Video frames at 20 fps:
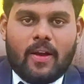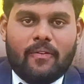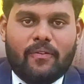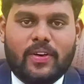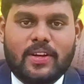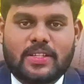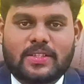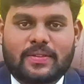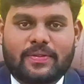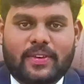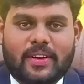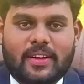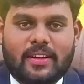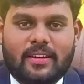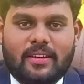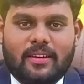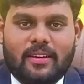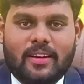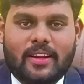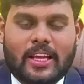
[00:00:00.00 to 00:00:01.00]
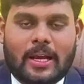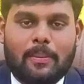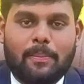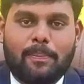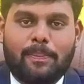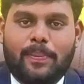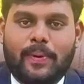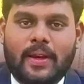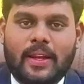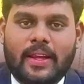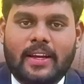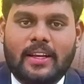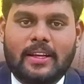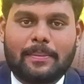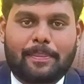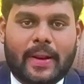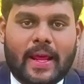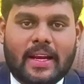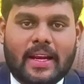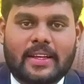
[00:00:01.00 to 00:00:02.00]
first one,
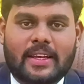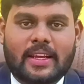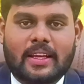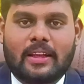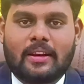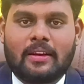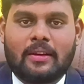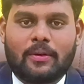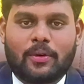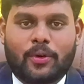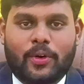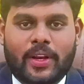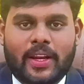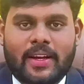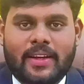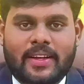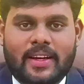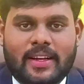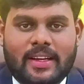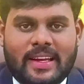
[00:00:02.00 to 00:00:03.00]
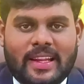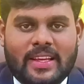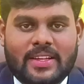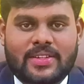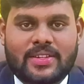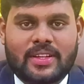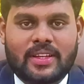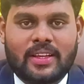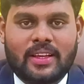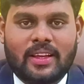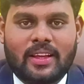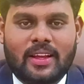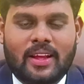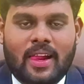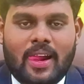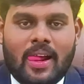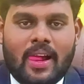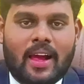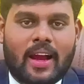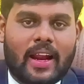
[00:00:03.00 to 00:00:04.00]
complete practical oriented teaching
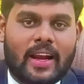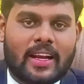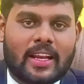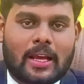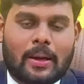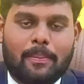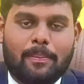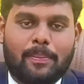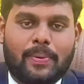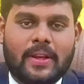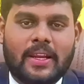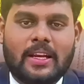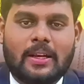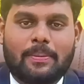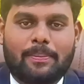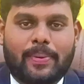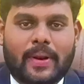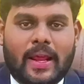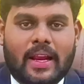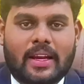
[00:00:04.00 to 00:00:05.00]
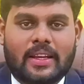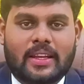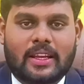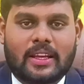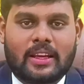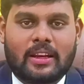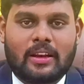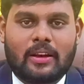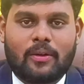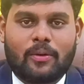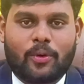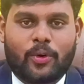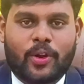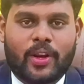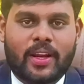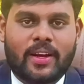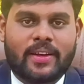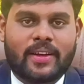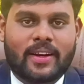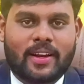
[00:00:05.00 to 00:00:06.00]
and complete practical
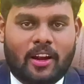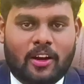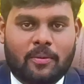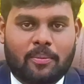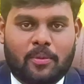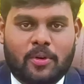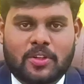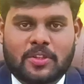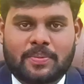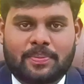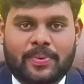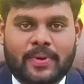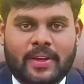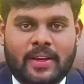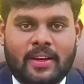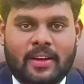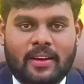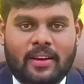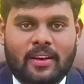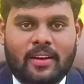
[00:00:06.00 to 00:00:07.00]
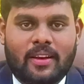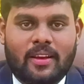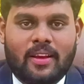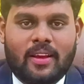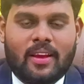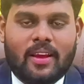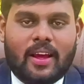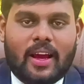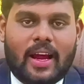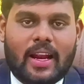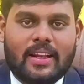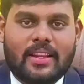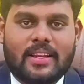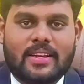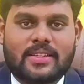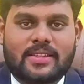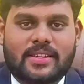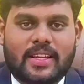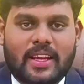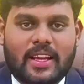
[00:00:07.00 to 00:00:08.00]
oriented atmosphere, and
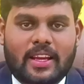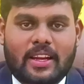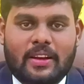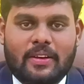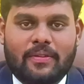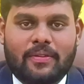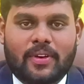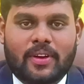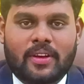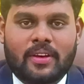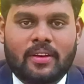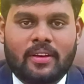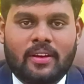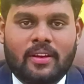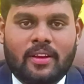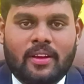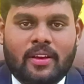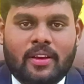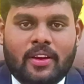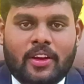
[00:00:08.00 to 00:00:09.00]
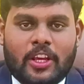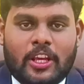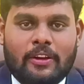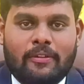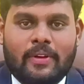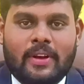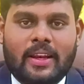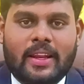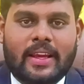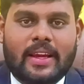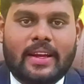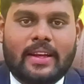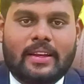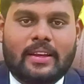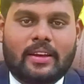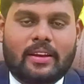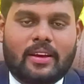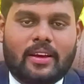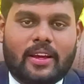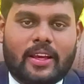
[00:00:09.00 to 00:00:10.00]
then second one, you will
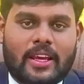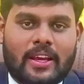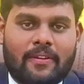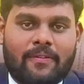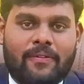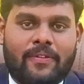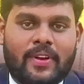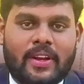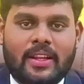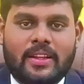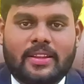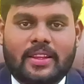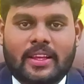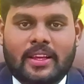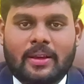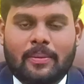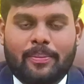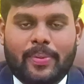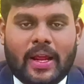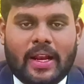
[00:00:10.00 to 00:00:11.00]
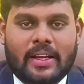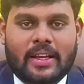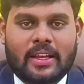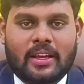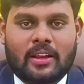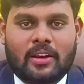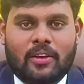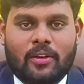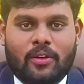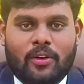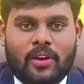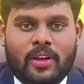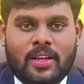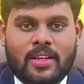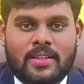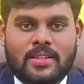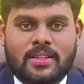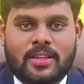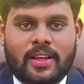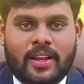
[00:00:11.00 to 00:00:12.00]
get everything practical
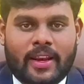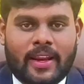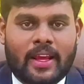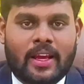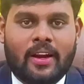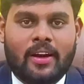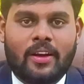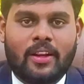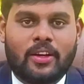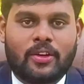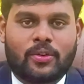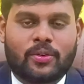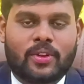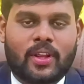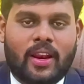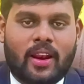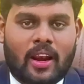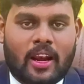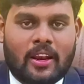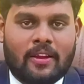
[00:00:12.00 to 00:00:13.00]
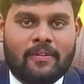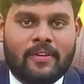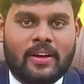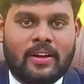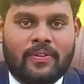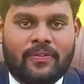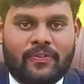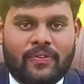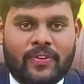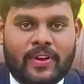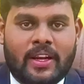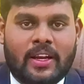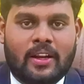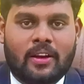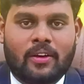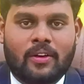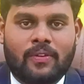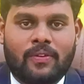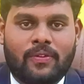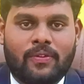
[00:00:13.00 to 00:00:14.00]
knowledge regarding to the relevant field
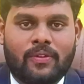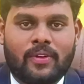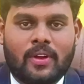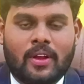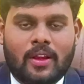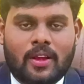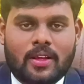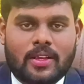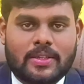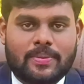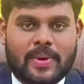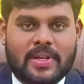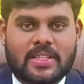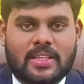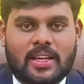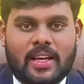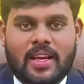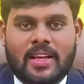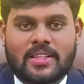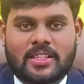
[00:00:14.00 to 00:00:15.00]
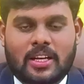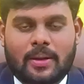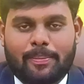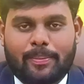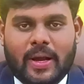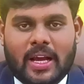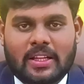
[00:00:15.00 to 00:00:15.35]
of specialized